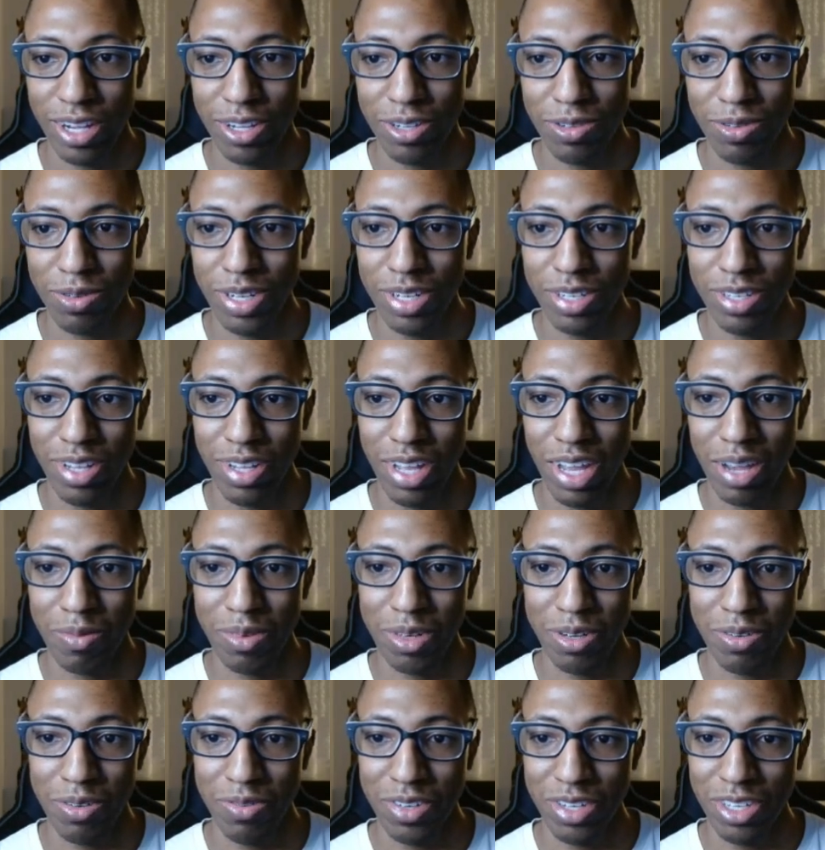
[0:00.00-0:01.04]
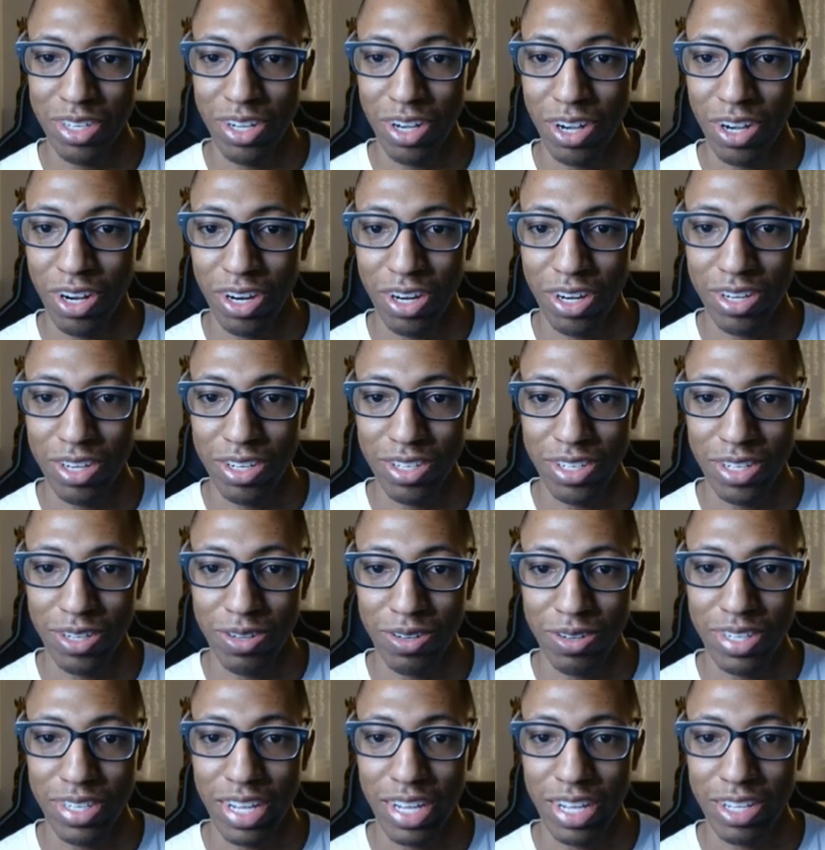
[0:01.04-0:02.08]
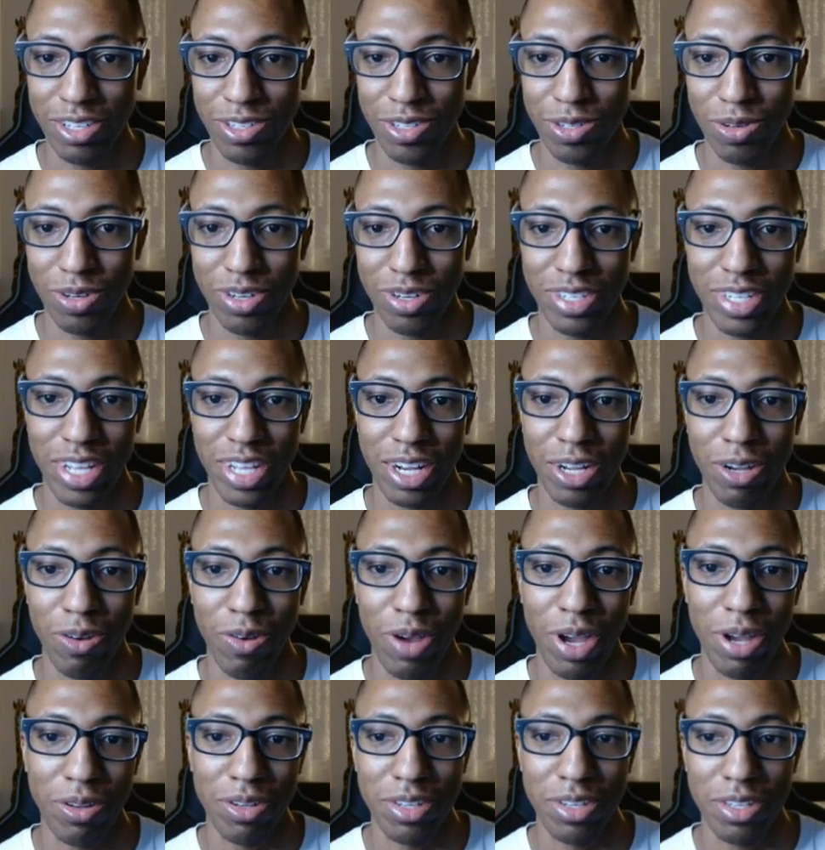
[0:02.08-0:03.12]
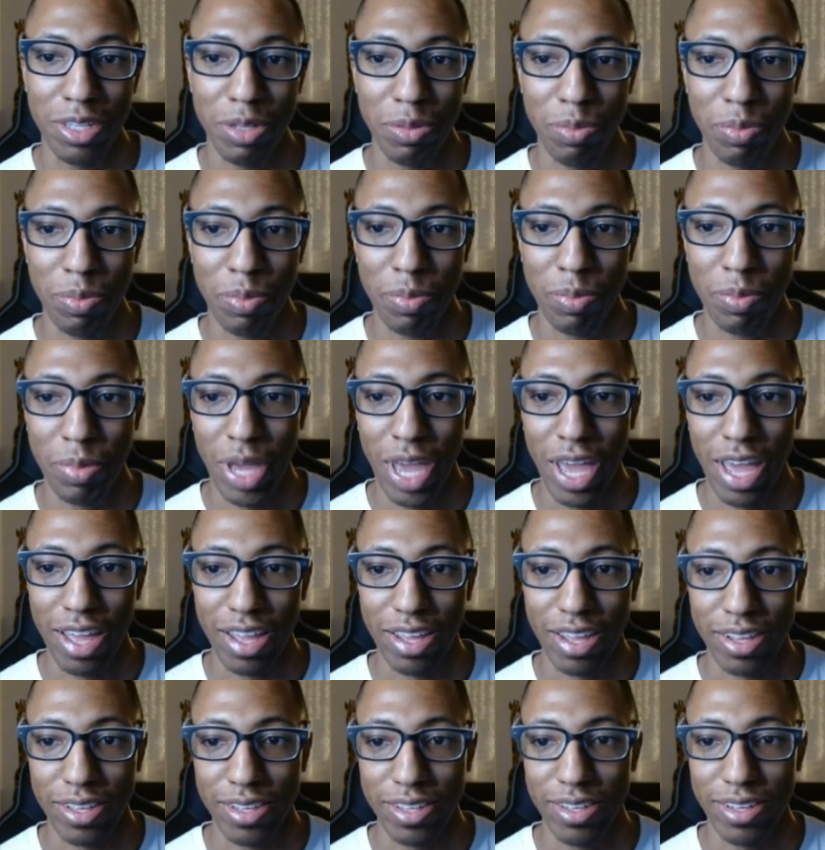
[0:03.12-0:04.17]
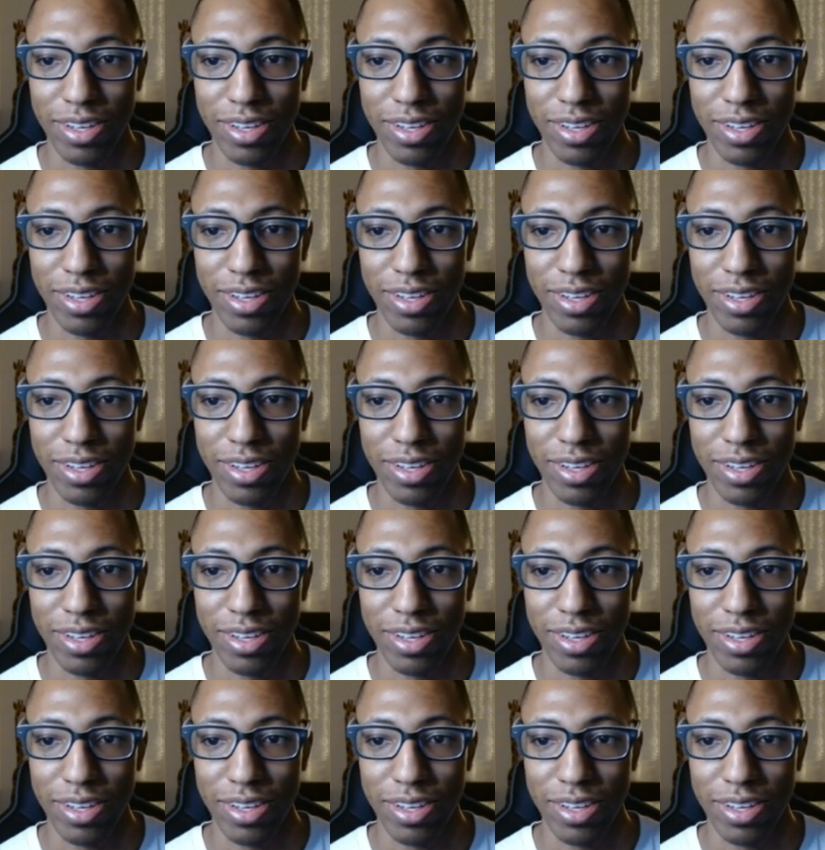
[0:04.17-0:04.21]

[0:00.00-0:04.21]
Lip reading: really doesn't have much of a yard, so it just has doors that go out to the back.